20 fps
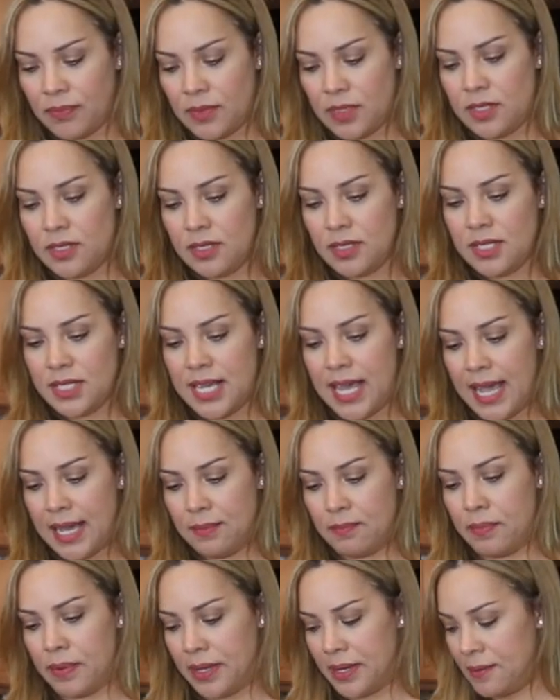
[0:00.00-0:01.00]
It's a
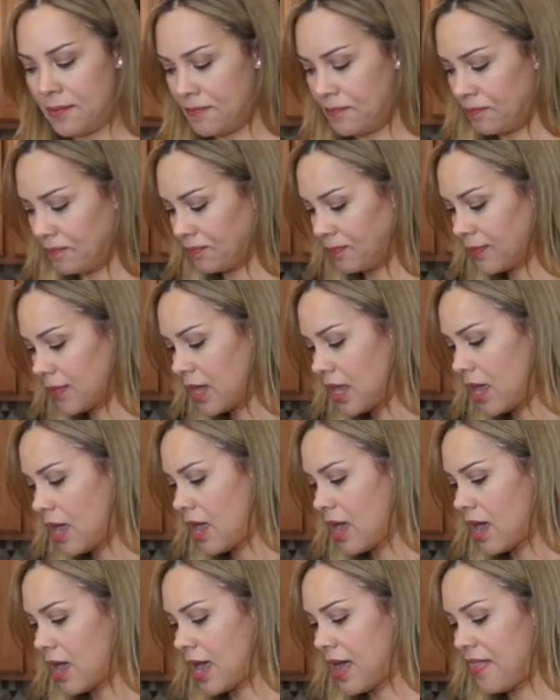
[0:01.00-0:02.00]
tad bit.
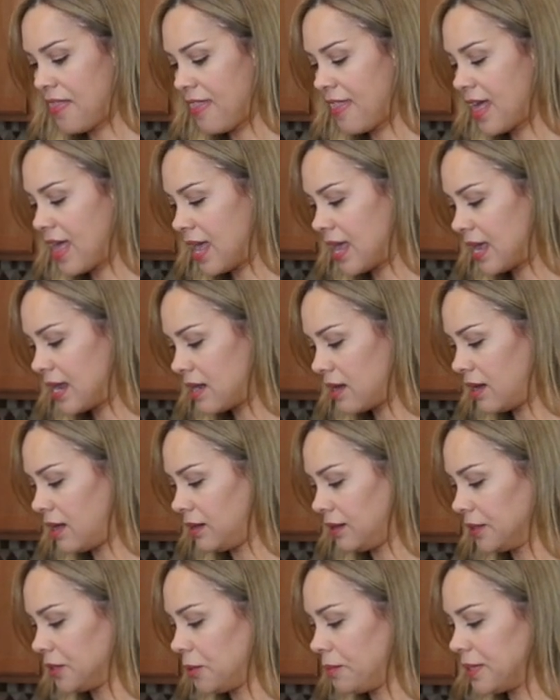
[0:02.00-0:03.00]
And then a
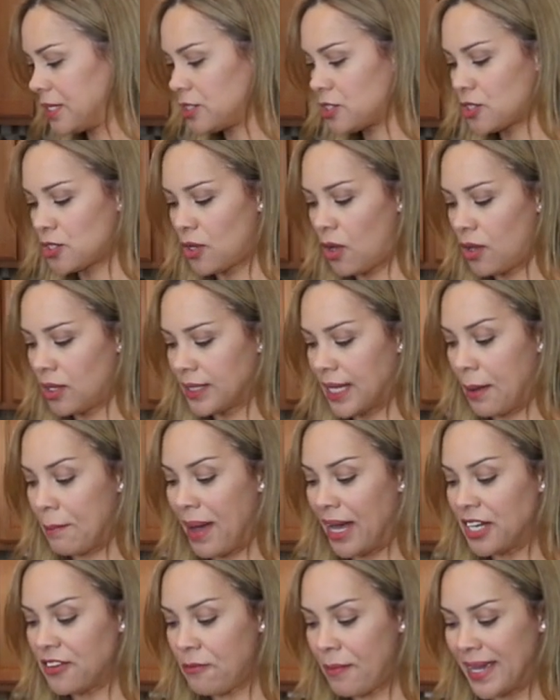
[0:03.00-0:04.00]
little bit of salt. I'm
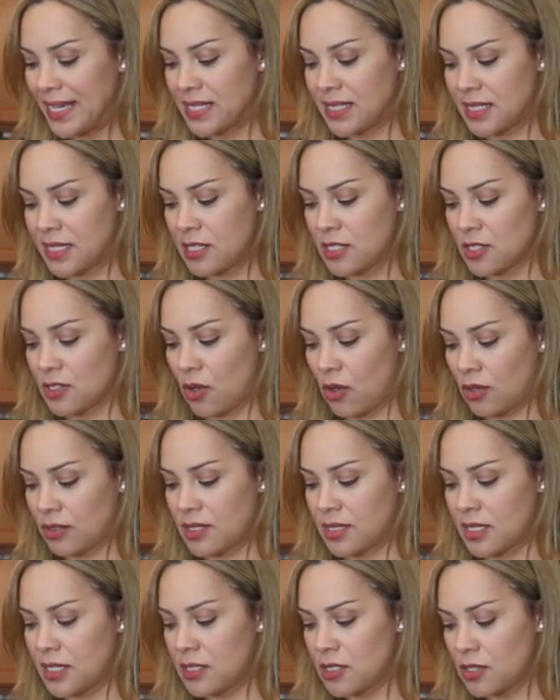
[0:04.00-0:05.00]
out of my sea salt.
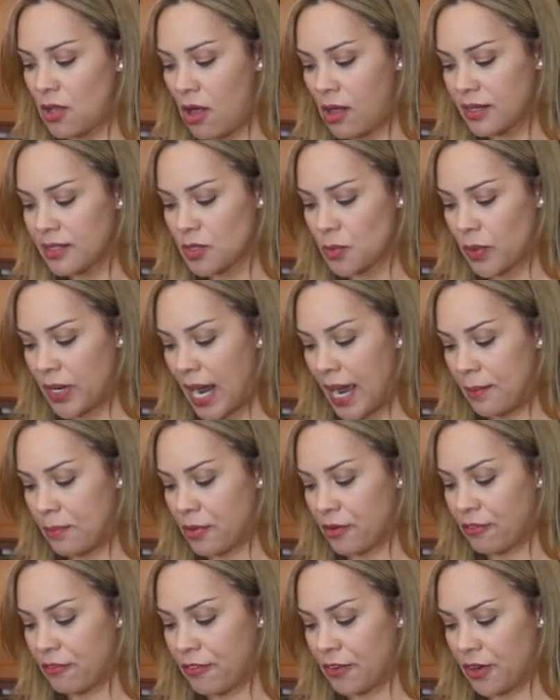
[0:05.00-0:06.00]
Sea salt is what I
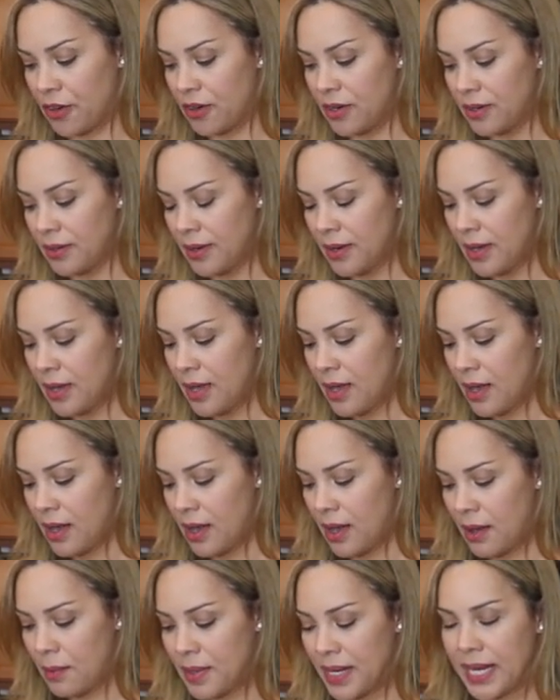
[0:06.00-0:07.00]
prefer,
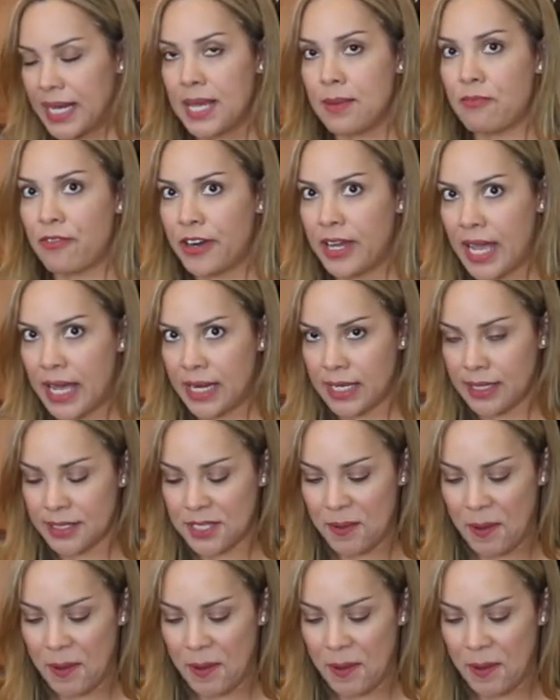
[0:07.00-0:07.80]
but I keep forgetting to